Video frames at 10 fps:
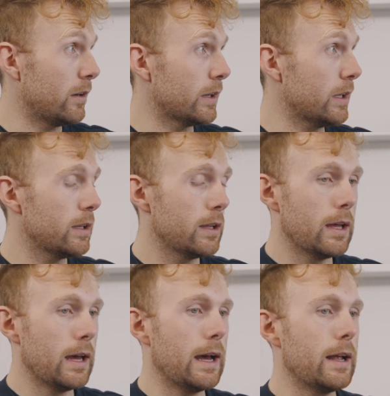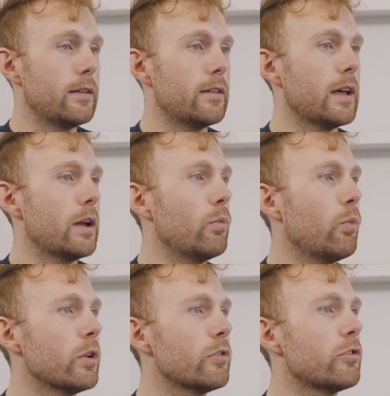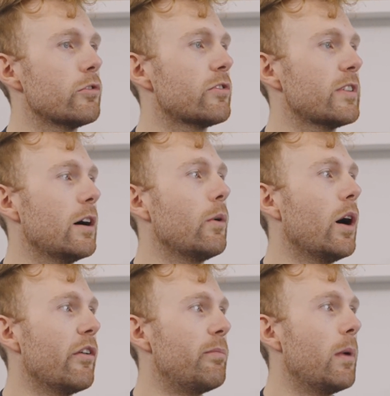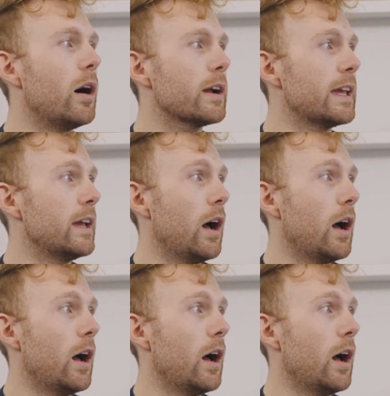on it, and they want to sell off market